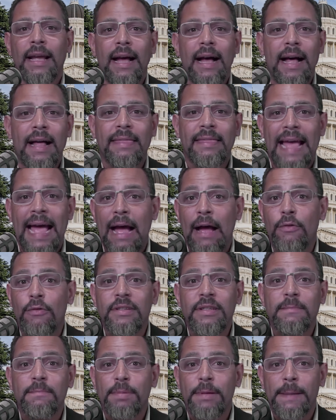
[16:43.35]

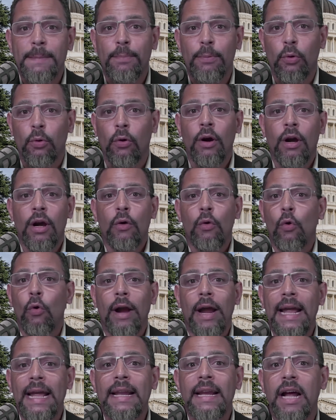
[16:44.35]
1,000 people or
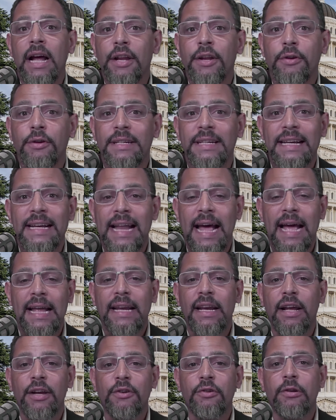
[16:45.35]
800 to
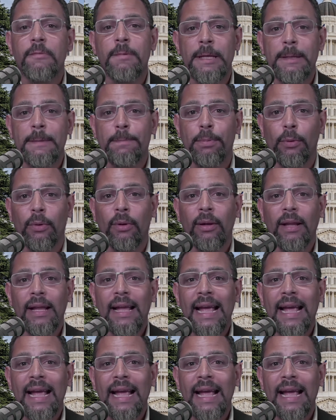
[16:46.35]
900 people